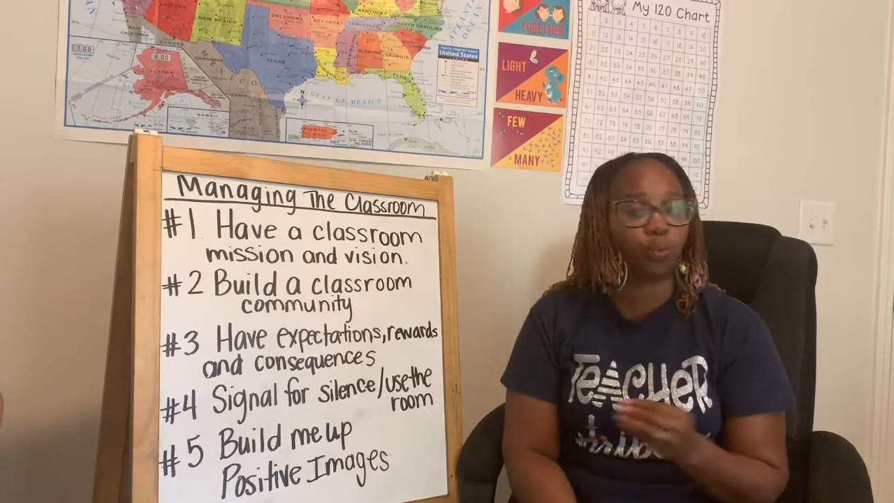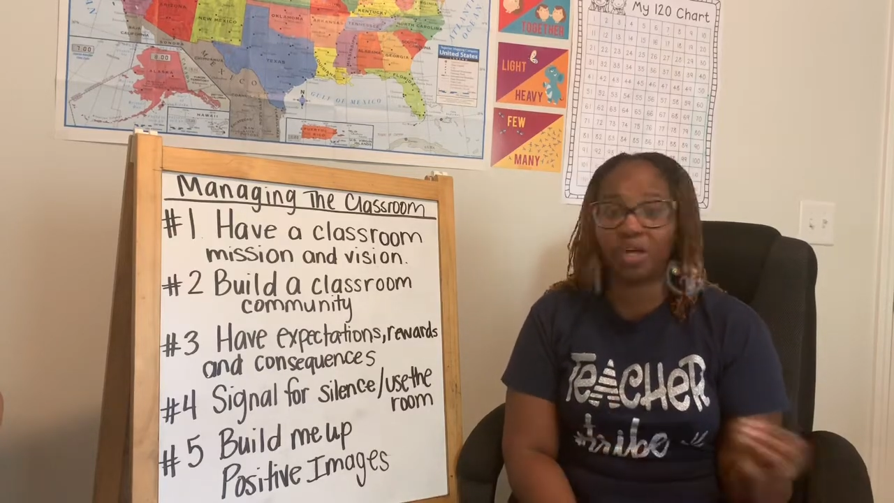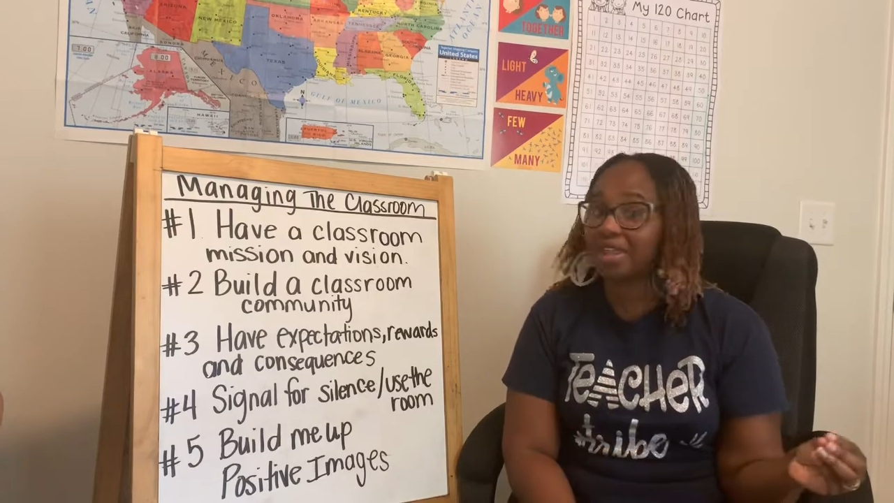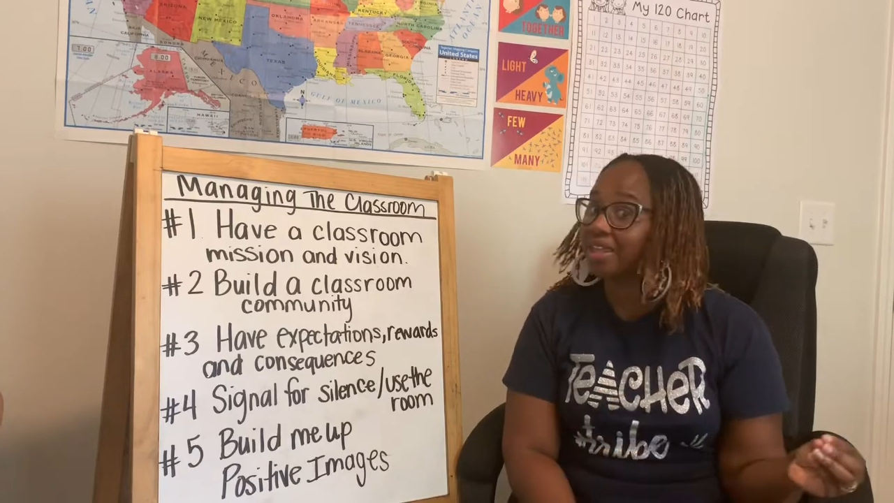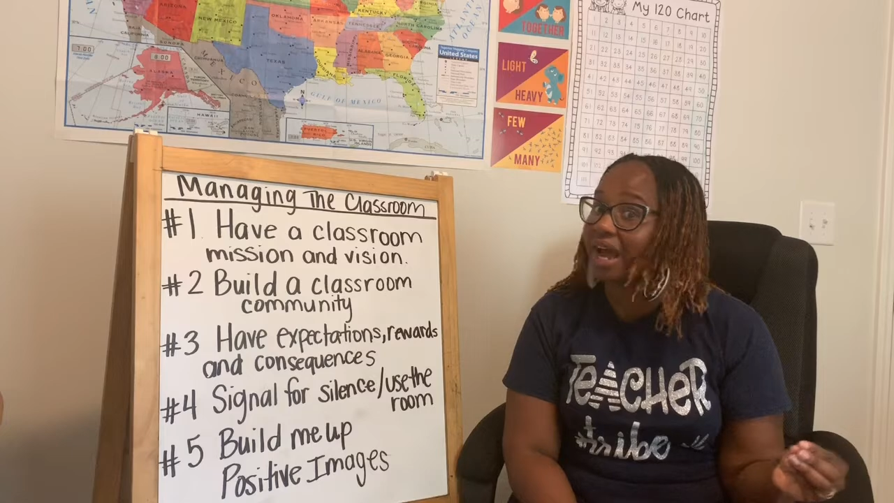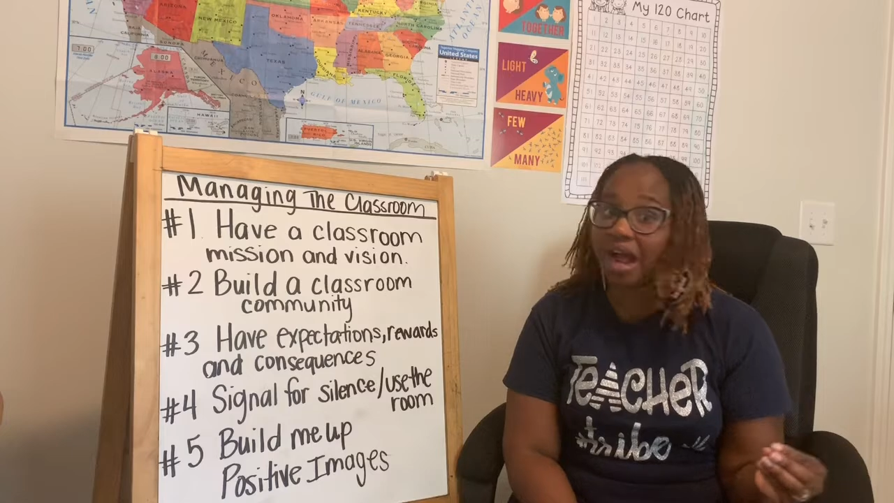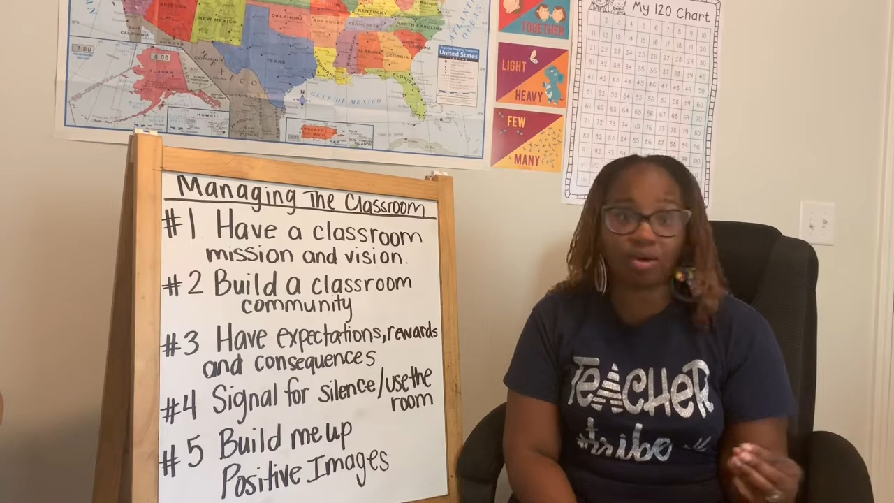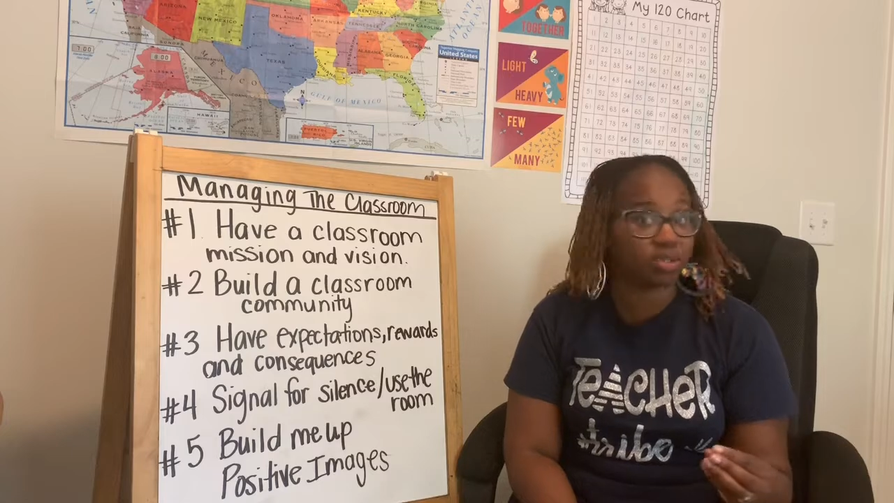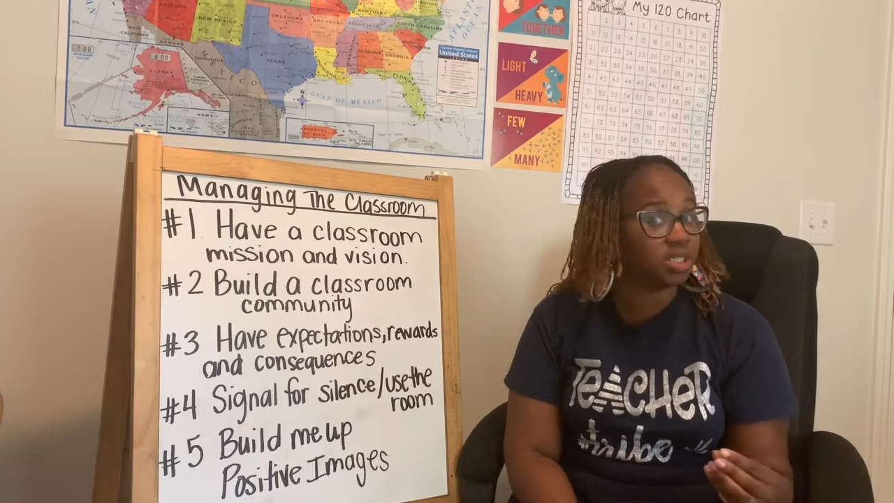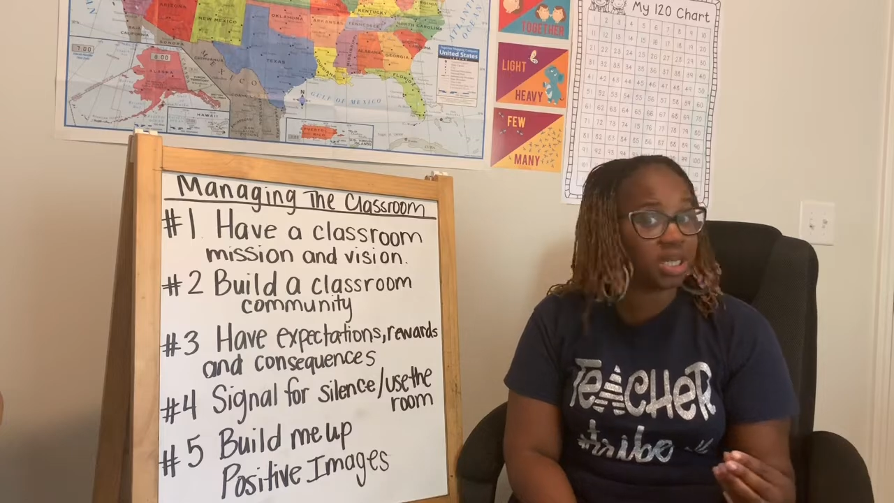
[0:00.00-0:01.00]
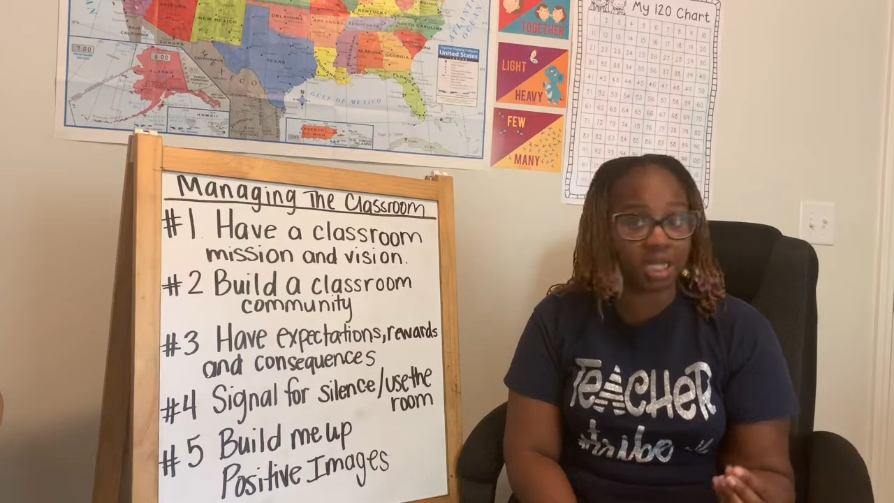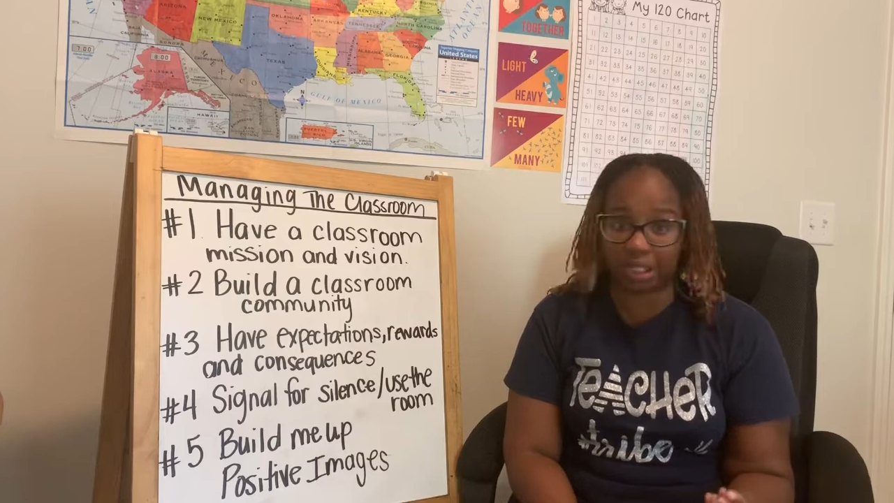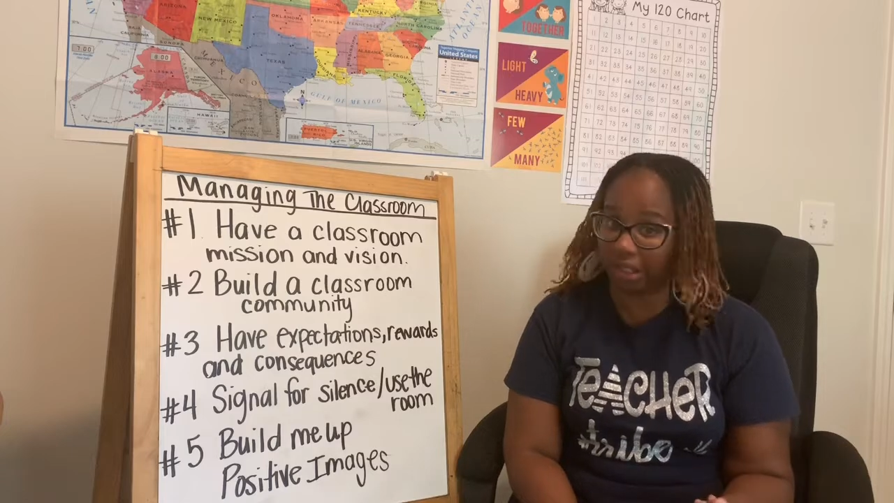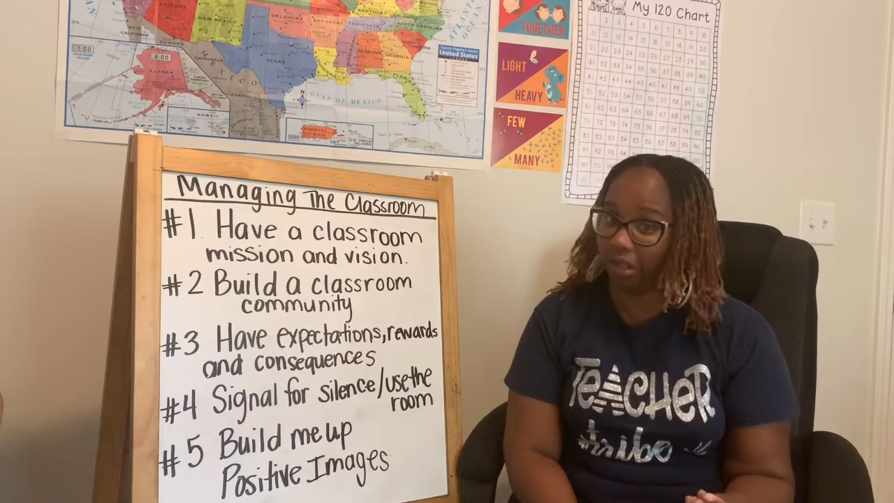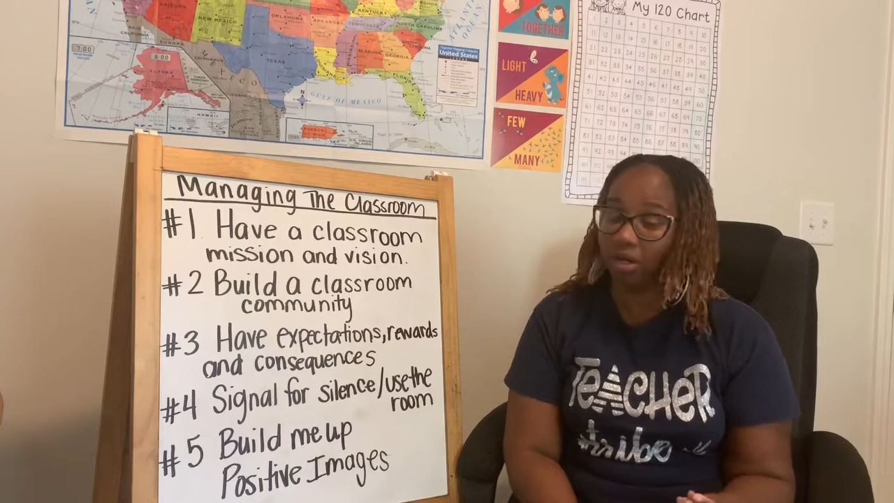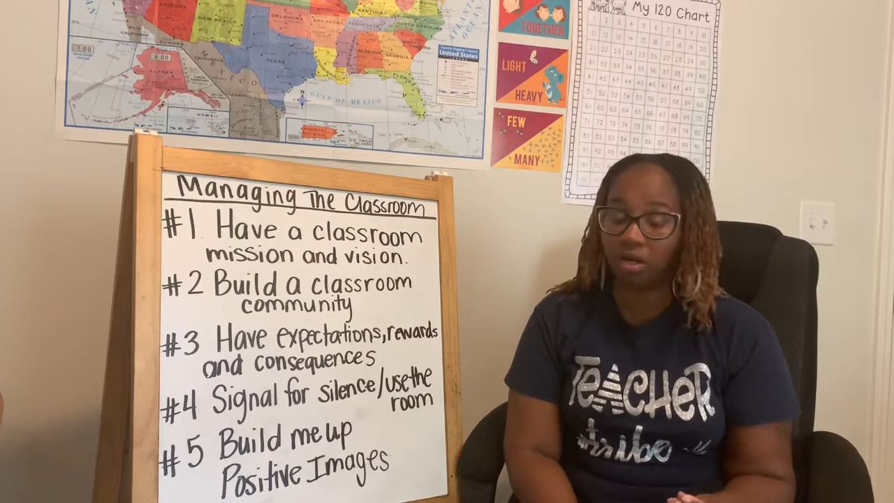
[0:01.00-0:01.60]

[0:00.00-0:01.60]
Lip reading: without yelling?